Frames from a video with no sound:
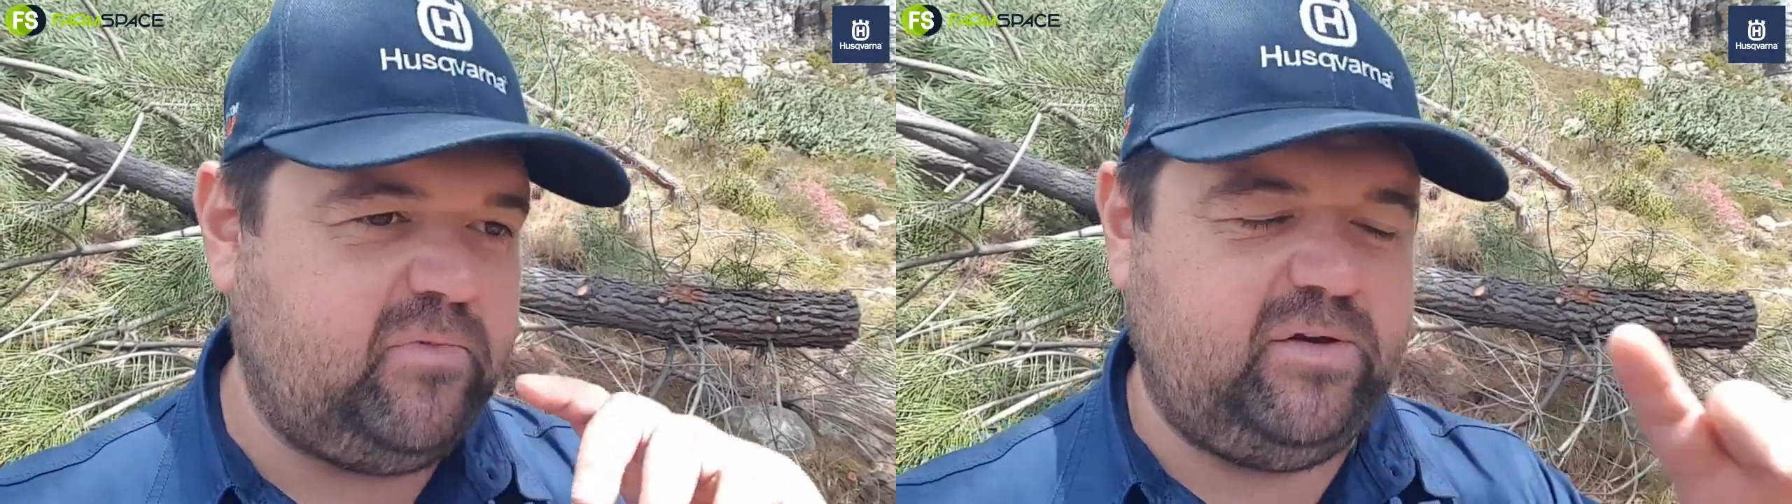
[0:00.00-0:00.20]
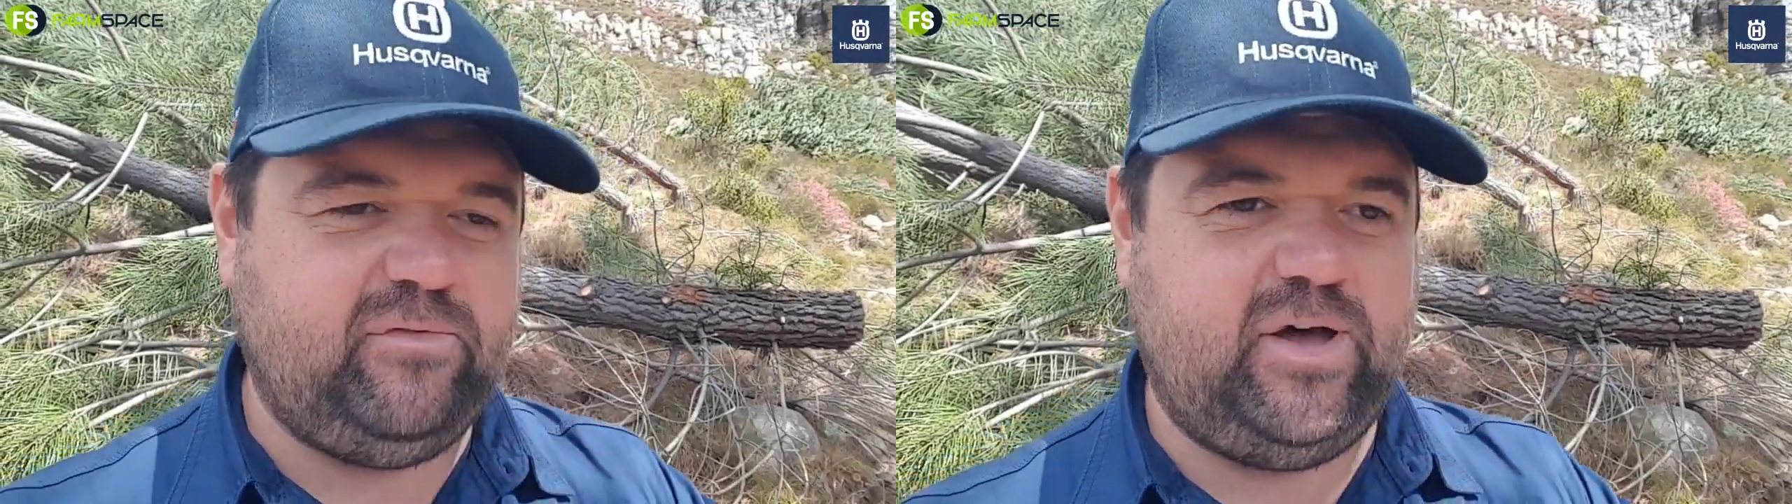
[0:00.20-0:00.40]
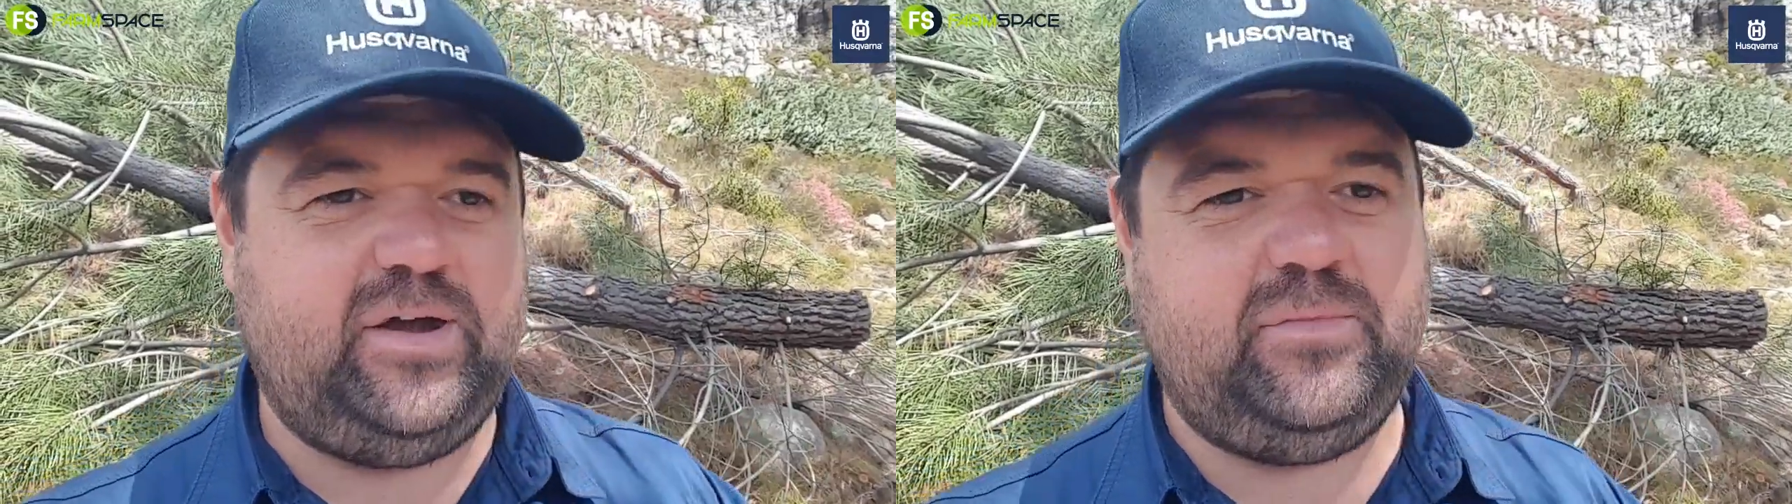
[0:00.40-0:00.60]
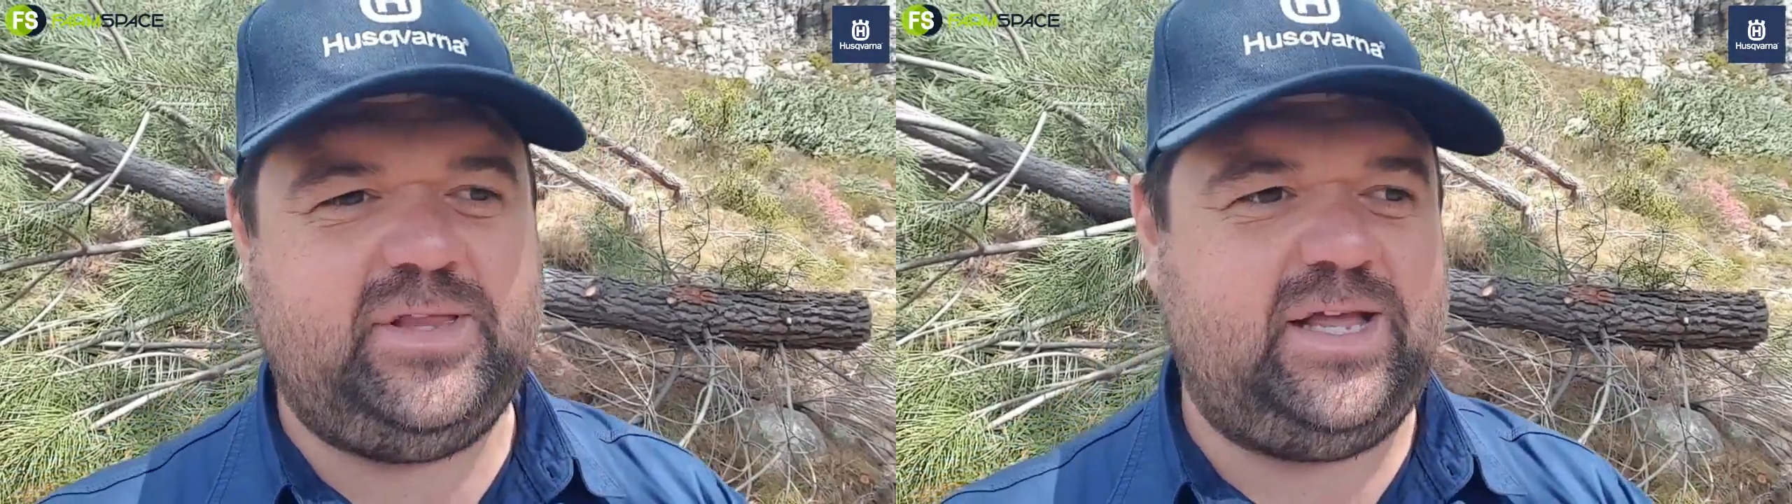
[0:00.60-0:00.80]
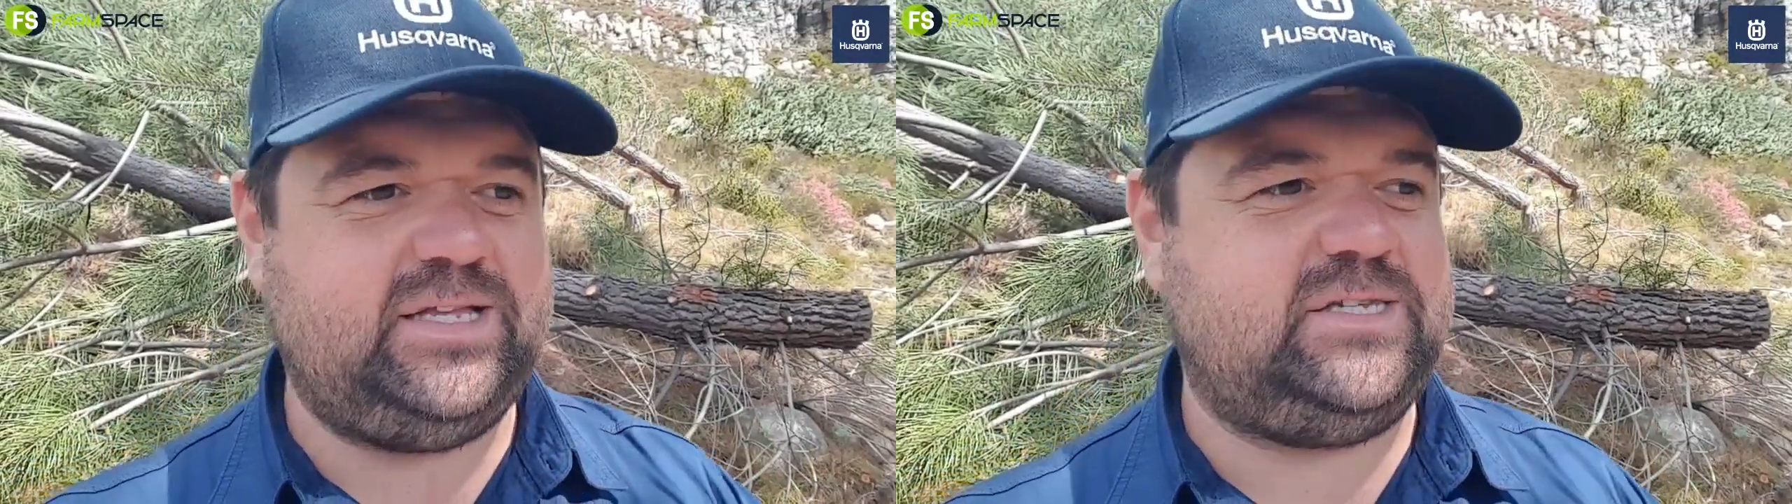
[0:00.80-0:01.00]

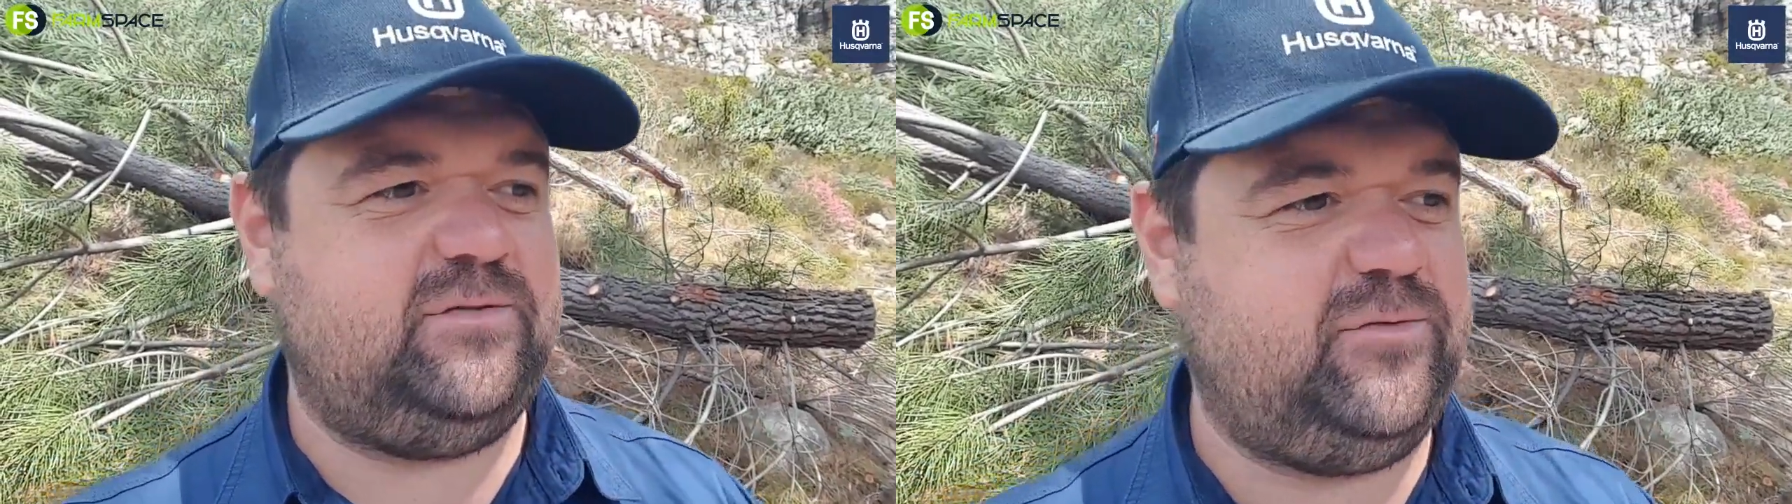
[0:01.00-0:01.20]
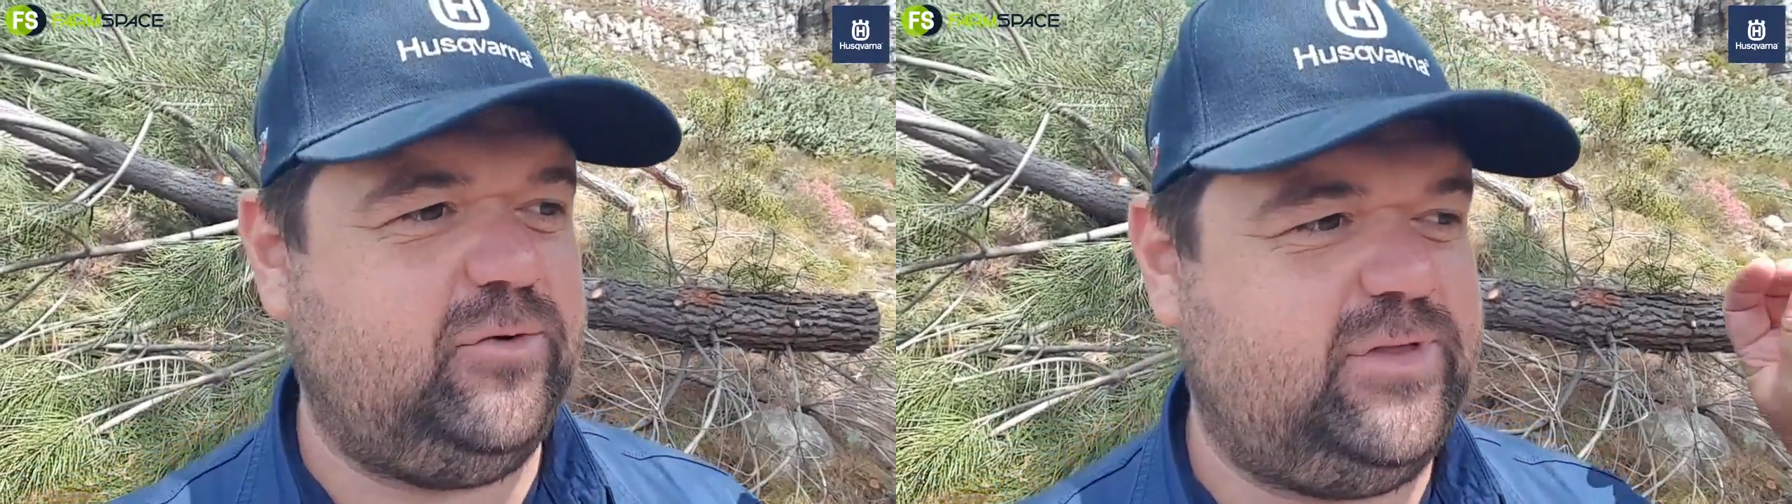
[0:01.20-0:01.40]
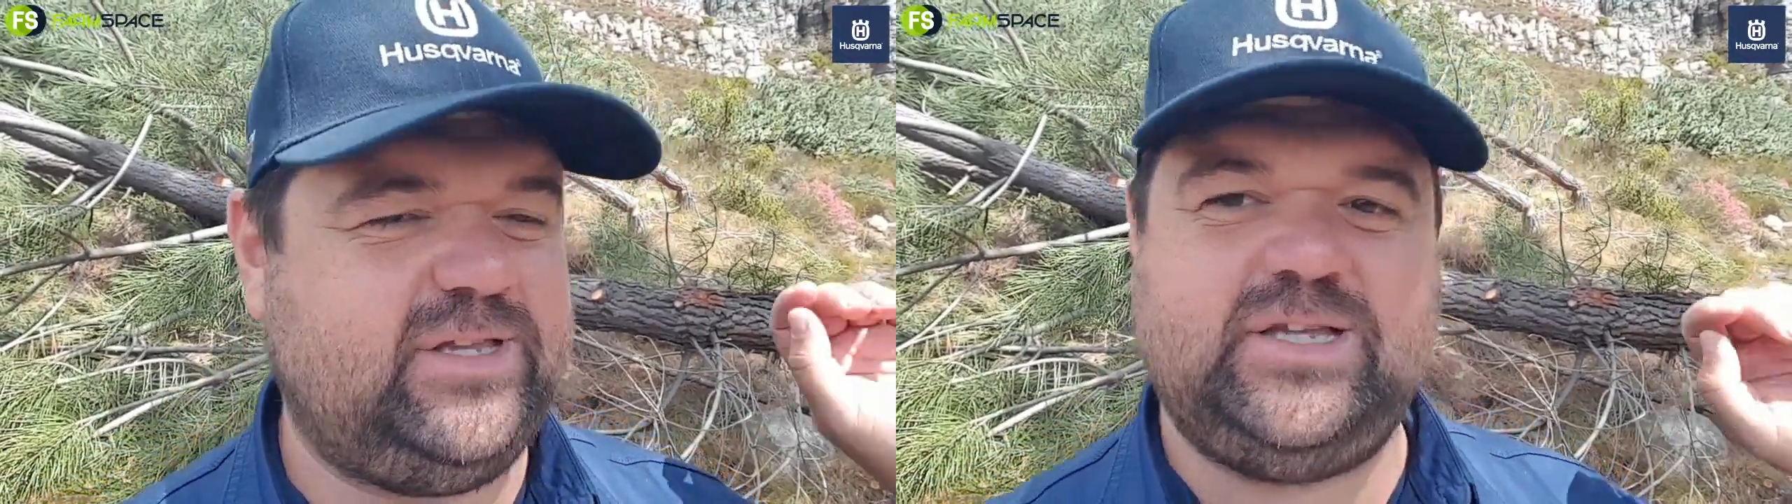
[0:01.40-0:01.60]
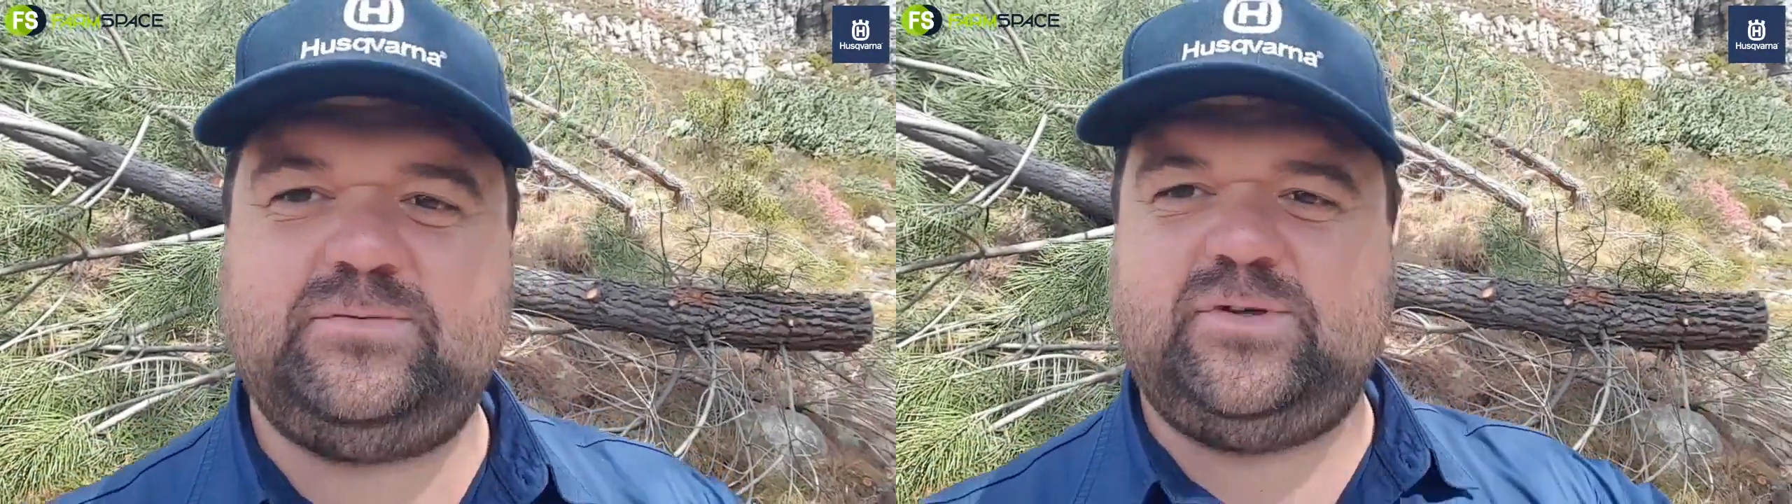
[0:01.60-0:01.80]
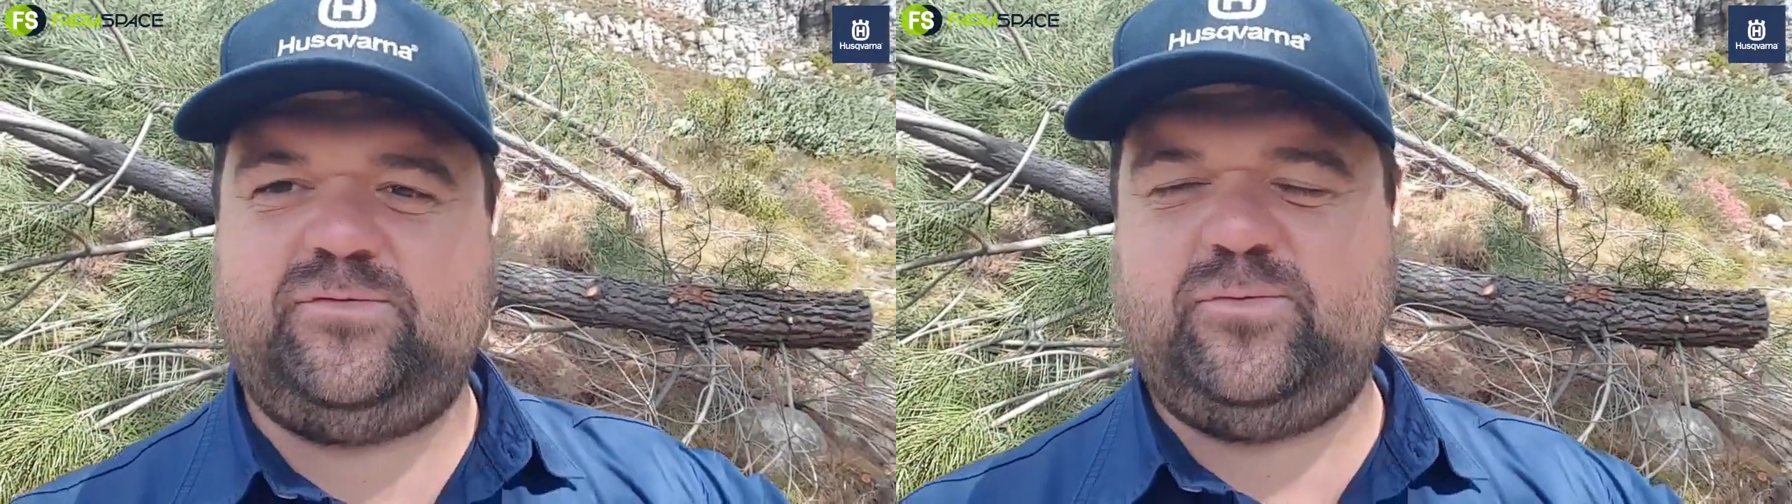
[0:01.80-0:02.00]
environment and so forth in
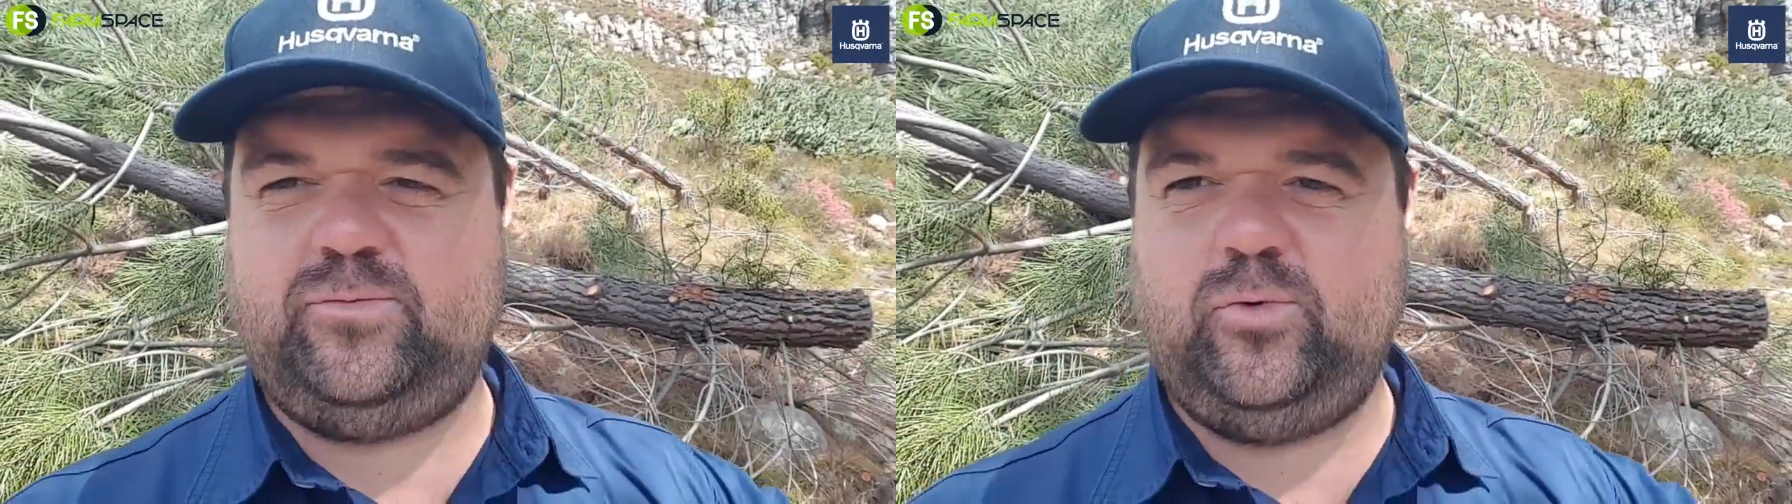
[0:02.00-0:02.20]
terms of